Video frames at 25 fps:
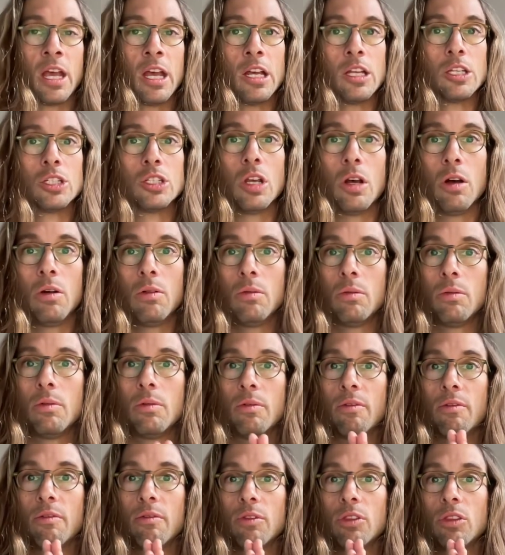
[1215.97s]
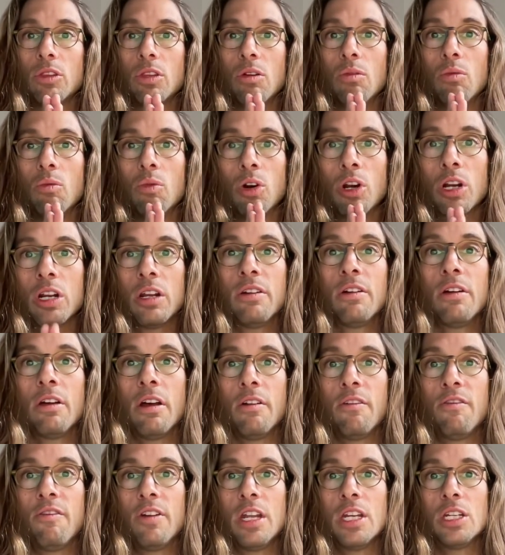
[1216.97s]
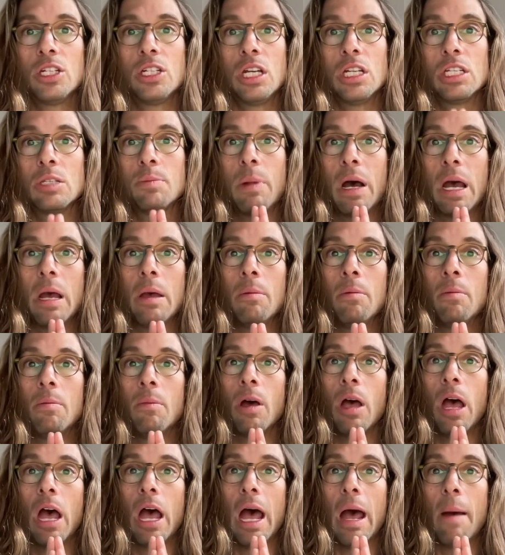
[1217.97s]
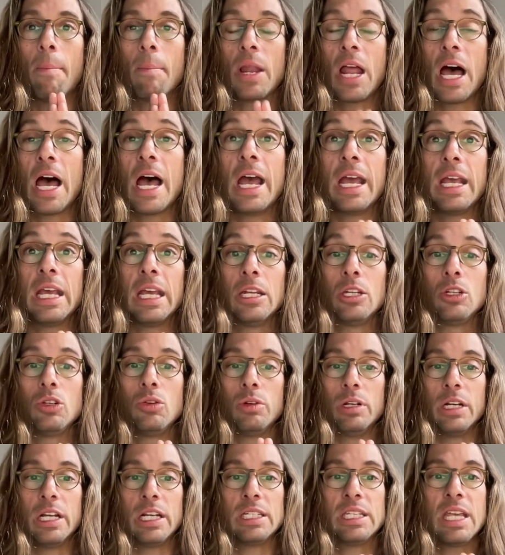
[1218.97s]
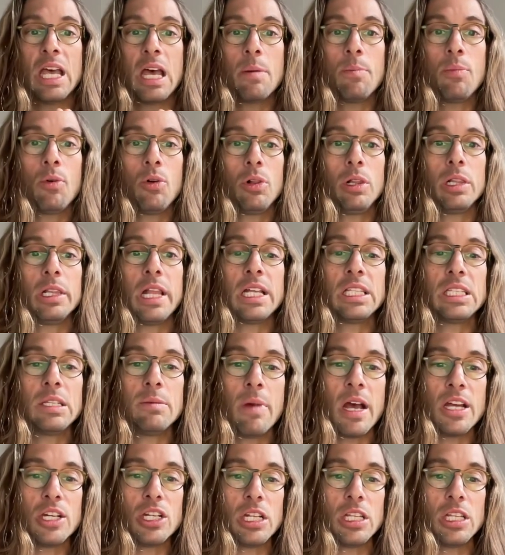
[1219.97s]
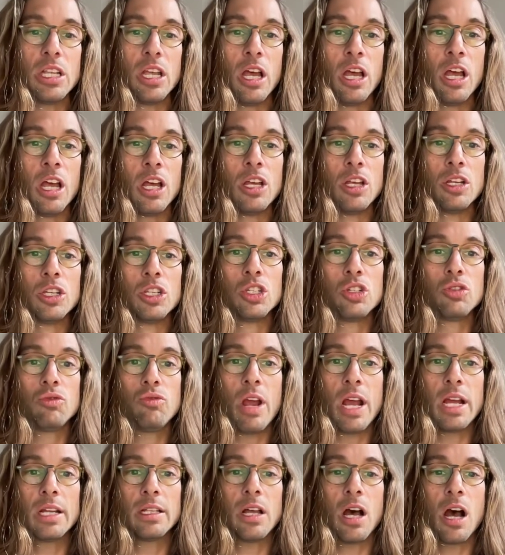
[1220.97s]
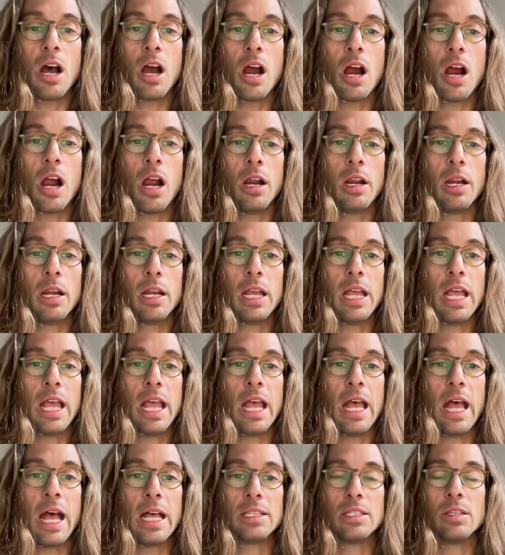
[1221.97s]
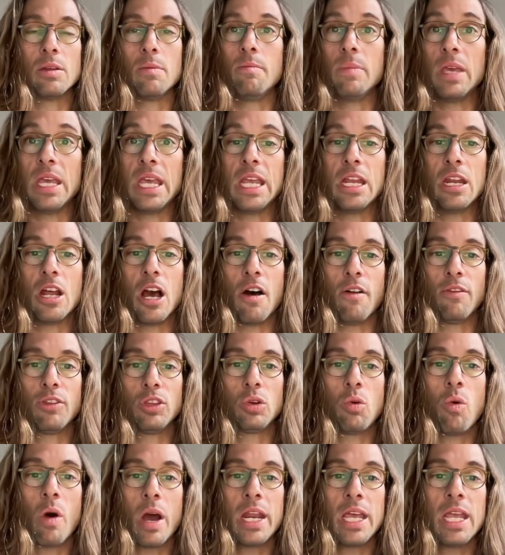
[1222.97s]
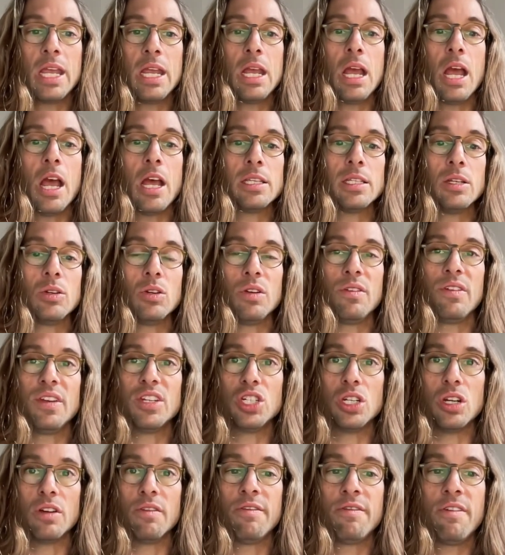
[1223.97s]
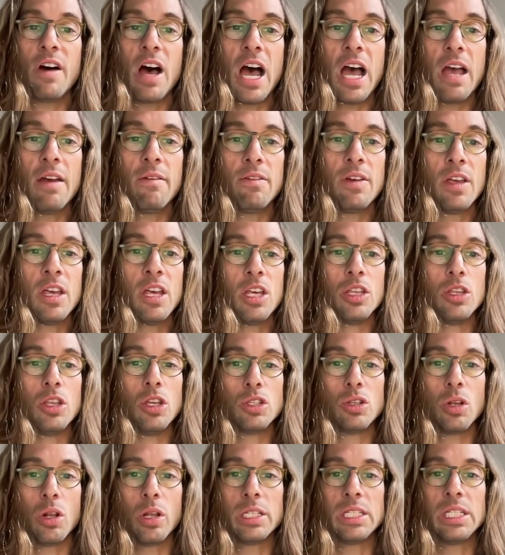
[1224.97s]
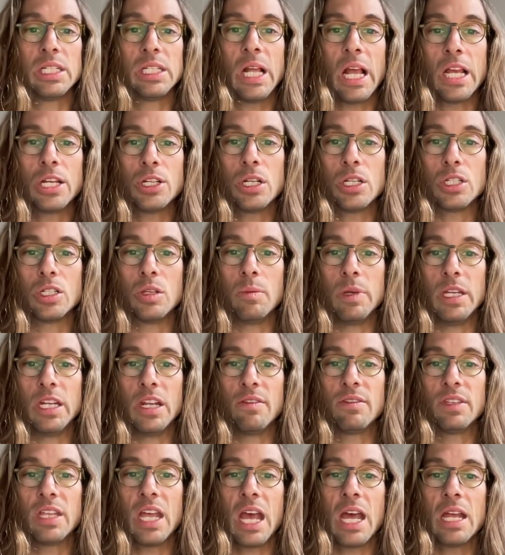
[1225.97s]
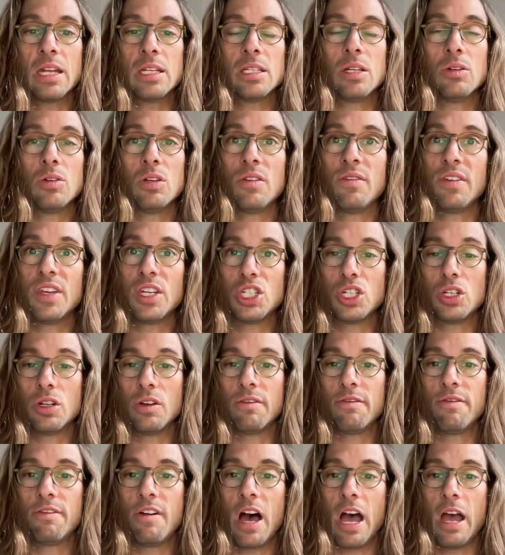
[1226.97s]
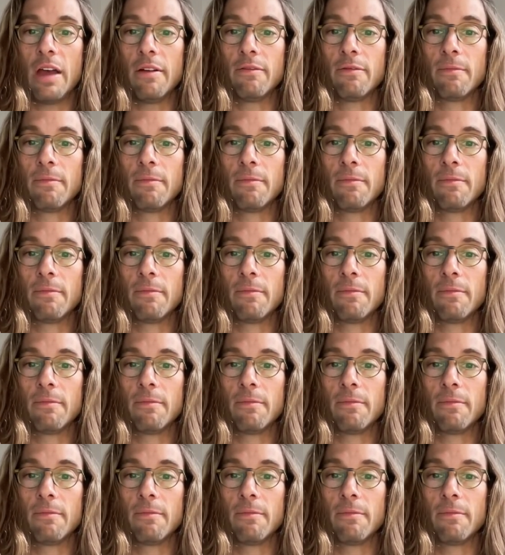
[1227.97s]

So we're gonna finish this by applying it to an example. Let's imagine that the strength R has a mean of 20, a standard deviation of 5, the solicitation has a mean of 10, standard deviation of 5.